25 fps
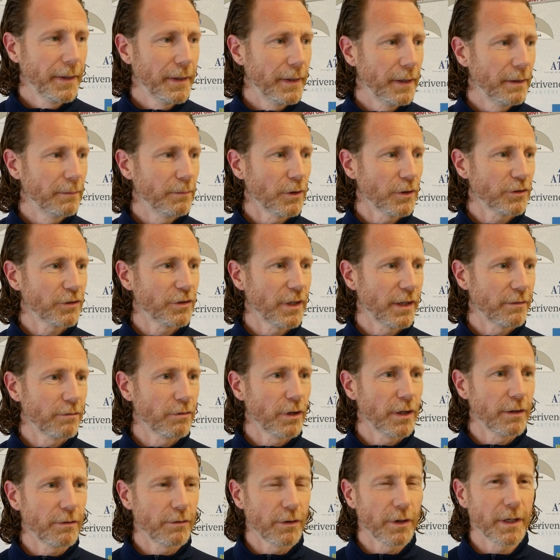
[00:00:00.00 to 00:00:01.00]
And like I said,
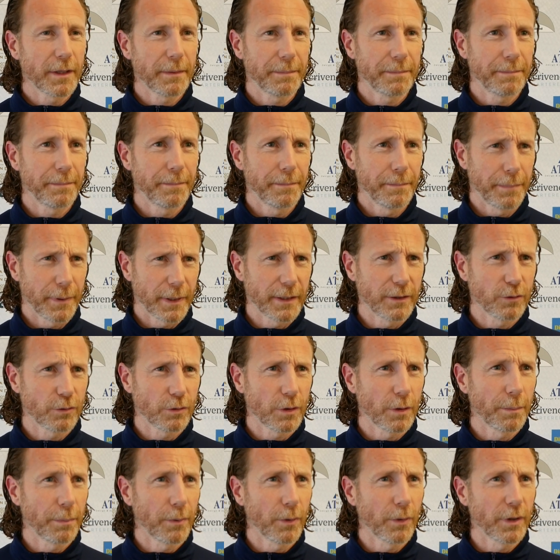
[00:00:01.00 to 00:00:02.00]
really pleased with
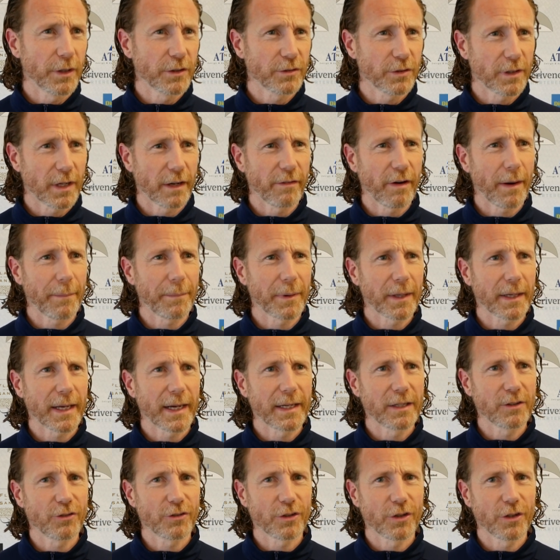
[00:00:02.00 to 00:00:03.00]
the boys and their
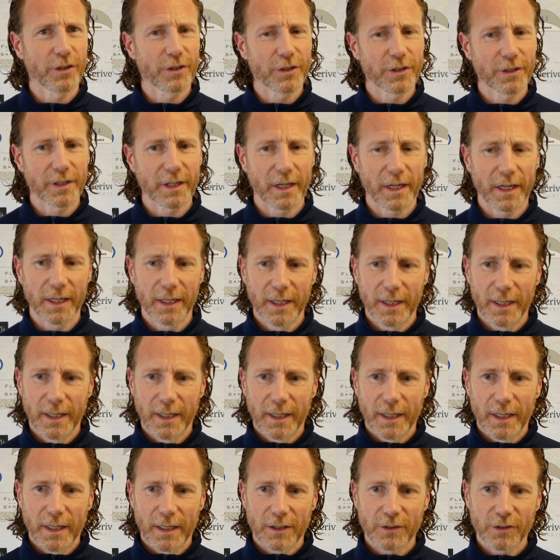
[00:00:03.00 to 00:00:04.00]
application and their
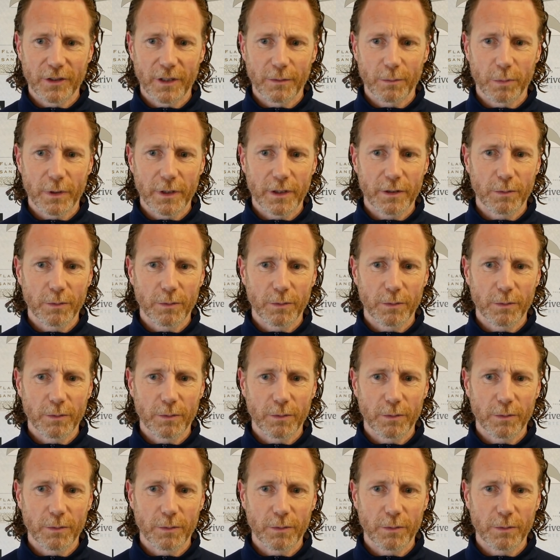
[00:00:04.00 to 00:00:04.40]
I said we,